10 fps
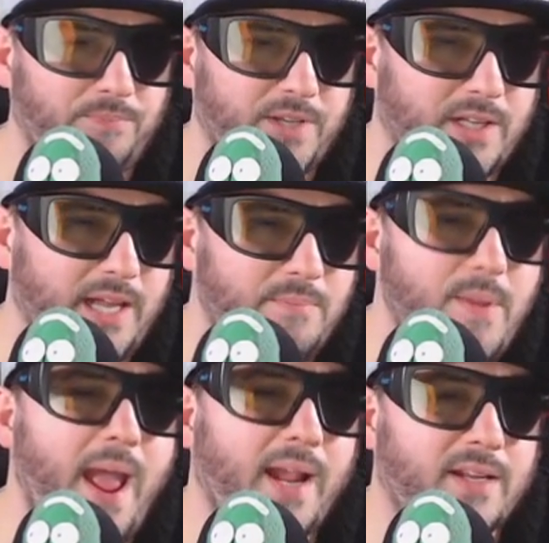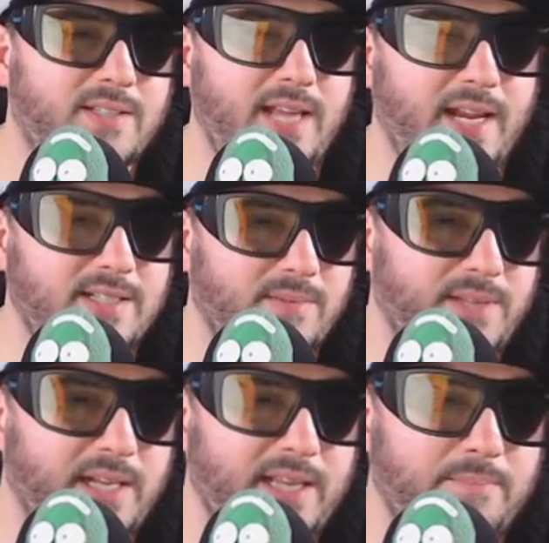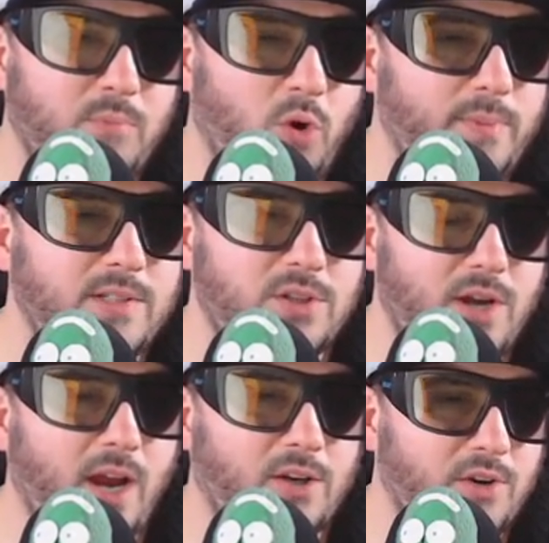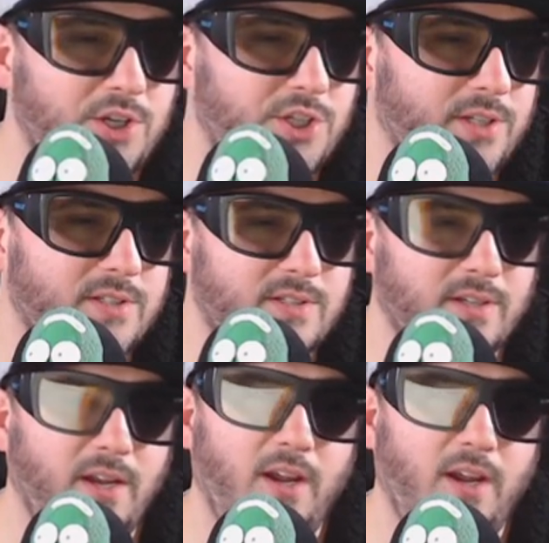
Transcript: Glenn Beck saying something that Mormons are not Christians.